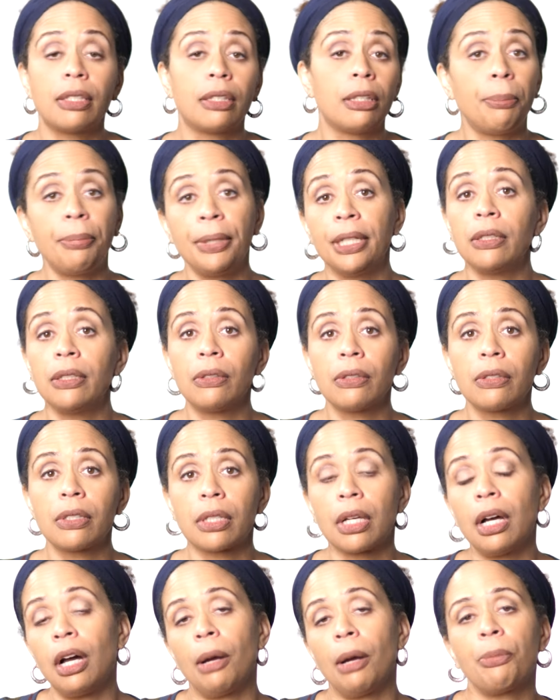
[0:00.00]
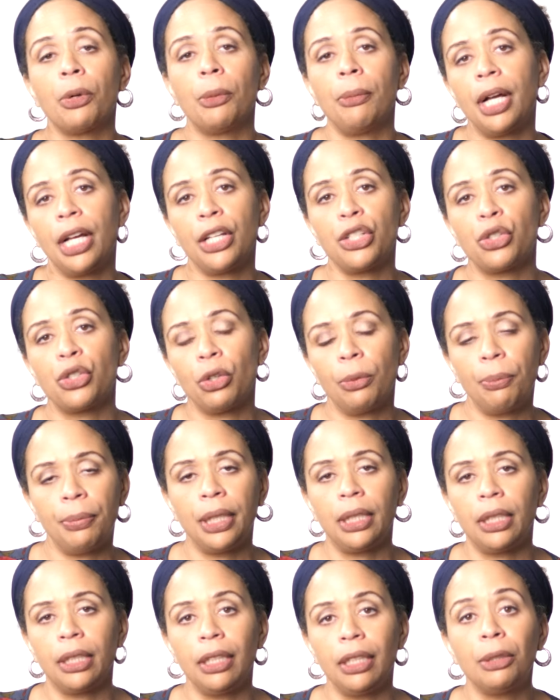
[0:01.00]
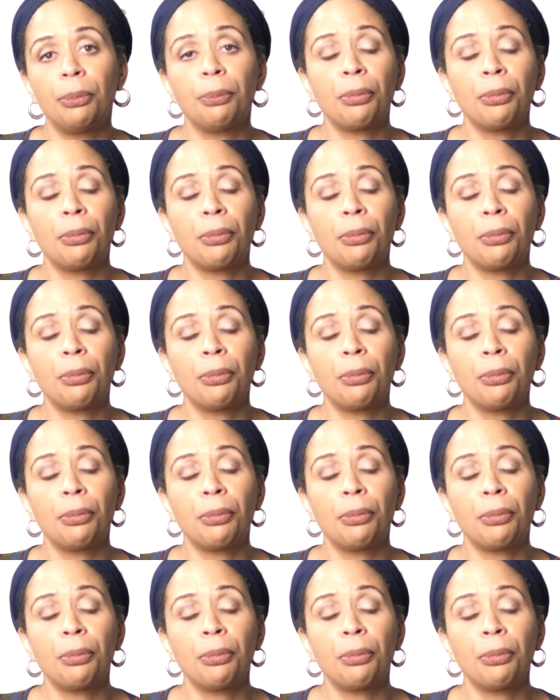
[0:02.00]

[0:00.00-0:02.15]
the pills compromise your ability to